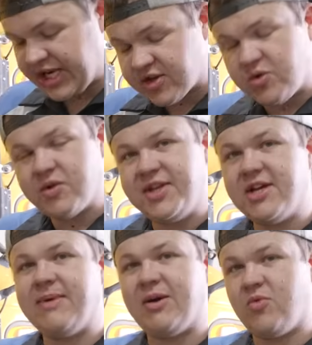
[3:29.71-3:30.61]
Now the cool thing
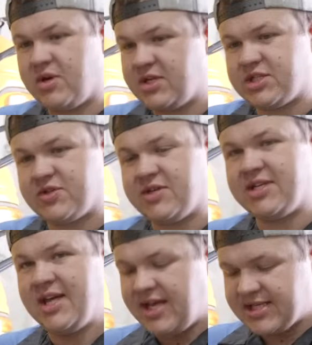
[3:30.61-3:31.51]
about Warn Industries
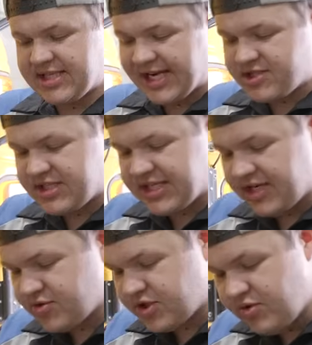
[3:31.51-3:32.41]
is they actually
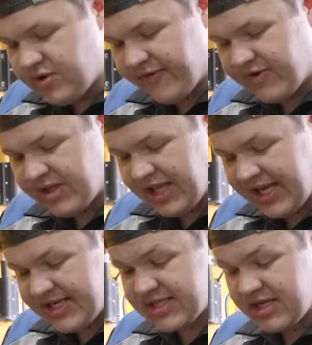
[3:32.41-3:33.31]
send you 2 different
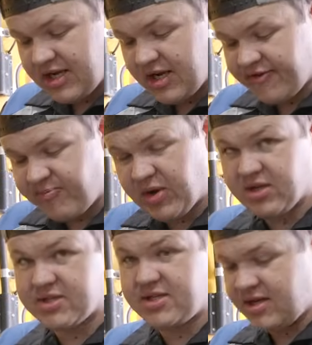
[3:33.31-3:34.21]
lengths of
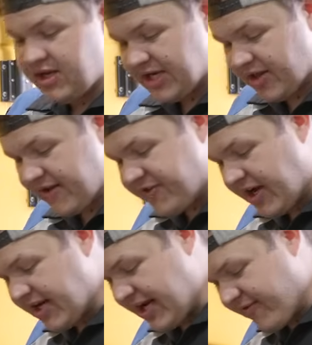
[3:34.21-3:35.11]
bolts. Now they've
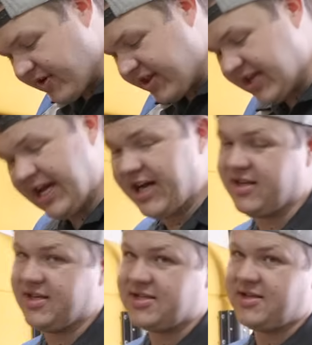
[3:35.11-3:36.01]
thought everything out
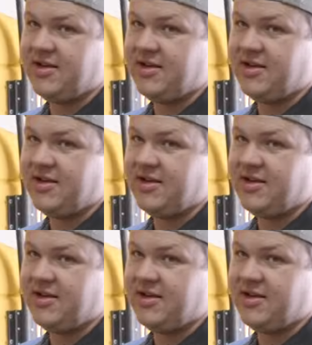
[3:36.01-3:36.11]
of this.